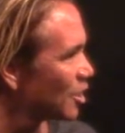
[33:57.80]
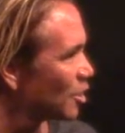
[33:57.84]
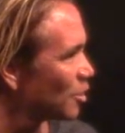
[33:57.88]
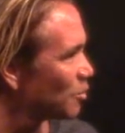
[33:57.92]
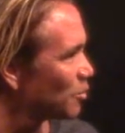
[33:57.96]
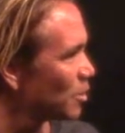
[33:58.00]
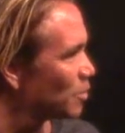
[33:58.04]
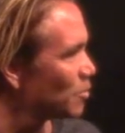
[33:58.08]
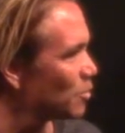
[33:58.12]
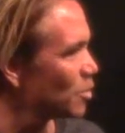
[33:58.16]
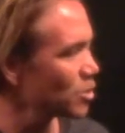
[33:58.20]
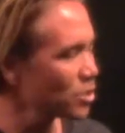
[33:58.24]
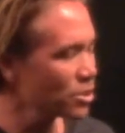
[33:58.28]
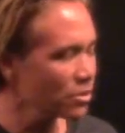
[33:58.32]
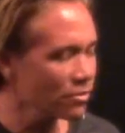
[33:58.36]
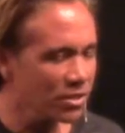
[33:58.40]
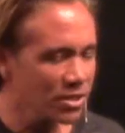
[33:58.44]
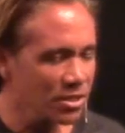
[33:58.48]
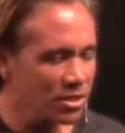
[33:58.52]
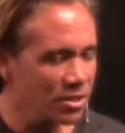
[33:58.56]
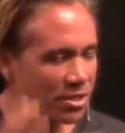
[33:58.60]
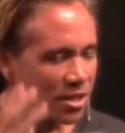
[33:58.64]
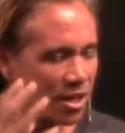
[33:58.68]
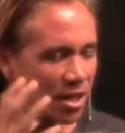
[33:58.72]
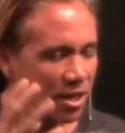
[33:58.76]
But most of
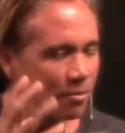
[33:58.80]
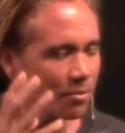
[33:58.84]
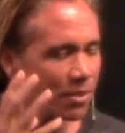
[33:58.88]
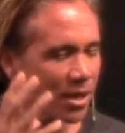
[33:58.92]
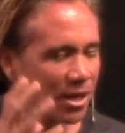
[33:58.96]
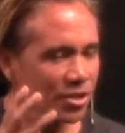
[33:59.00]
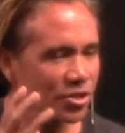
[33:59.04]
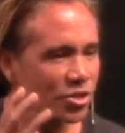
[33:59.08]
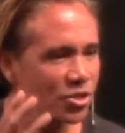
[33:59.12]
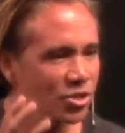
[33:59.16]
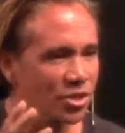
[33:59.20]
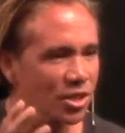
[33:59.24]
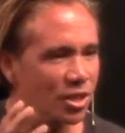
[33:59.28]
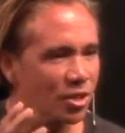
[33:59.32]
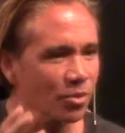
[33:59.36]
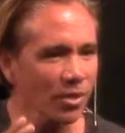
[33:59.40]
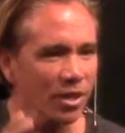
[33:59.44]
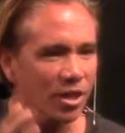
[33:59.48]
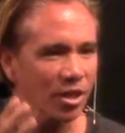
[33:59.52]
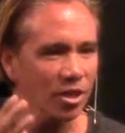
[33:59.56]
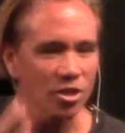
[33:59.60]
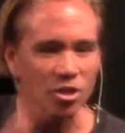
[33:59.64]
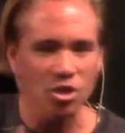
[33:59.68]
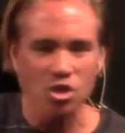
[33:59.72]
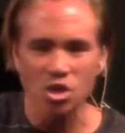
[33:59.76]
us, it's not about just staying
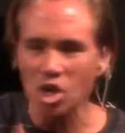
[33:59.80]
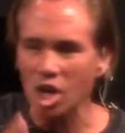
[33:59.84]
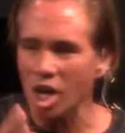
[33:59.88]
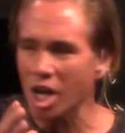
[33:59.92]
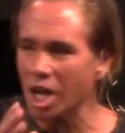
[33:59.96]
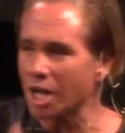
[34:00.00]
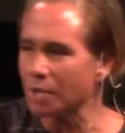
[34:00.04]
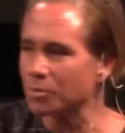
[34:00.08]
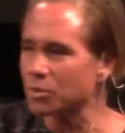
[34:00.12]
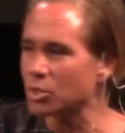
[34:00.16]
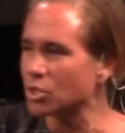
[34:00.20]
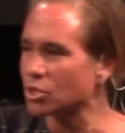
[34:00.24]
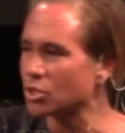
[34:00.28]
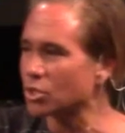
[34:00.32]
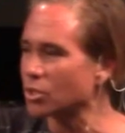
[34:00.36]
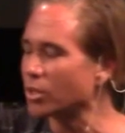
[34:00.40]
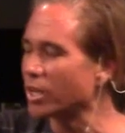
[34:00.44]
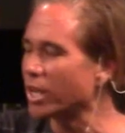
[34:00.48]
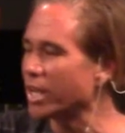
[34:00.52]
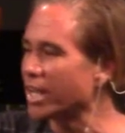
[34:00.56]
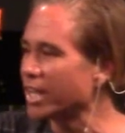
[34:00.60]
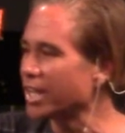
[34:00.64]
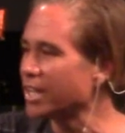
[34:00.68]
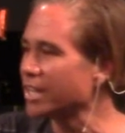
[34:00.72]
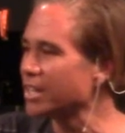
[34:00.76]
awake, our jobs to do.
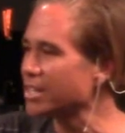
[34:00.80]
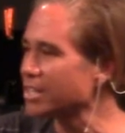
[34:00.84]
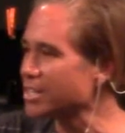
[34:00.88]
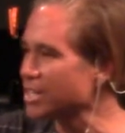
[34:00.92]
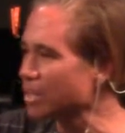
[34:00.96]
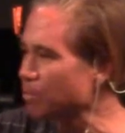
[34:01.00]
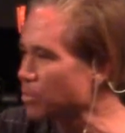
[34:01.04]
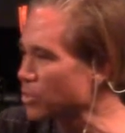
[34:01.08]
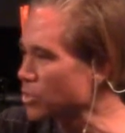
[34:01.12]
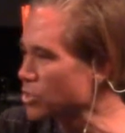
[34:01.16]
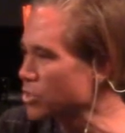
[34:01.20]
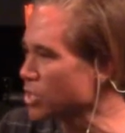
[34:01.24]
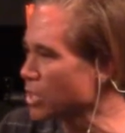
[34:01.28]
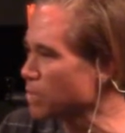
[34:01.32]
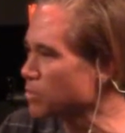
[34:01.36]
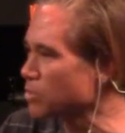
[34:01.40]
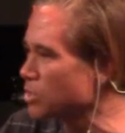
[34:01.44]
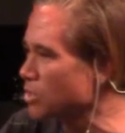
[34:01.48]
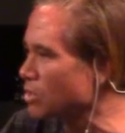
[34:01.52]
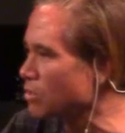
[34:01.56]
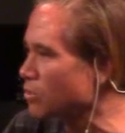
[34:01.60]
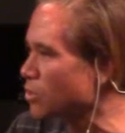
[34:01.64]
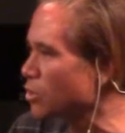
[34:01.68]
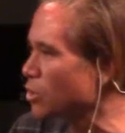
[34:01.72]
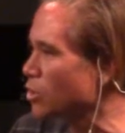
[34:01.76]
It is a
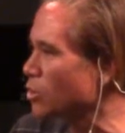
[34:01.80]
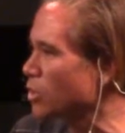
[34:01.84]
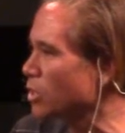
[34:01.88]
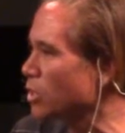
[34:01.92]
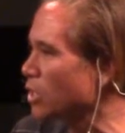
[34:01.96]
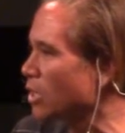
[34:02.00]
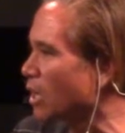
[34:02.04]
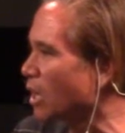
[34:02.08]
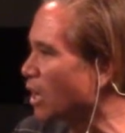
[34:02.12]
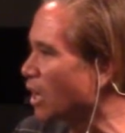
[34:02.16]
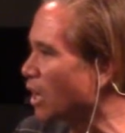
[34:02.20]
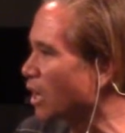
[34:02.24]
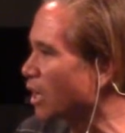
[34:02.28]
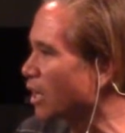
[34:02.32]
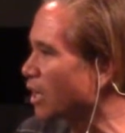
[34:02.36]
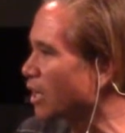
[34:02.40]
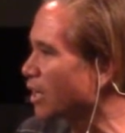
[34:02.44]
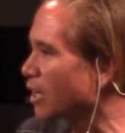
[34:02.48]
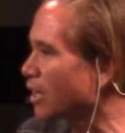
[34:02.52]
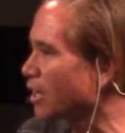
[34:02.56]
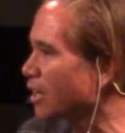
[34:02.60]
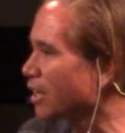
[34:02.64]
perception of who we are.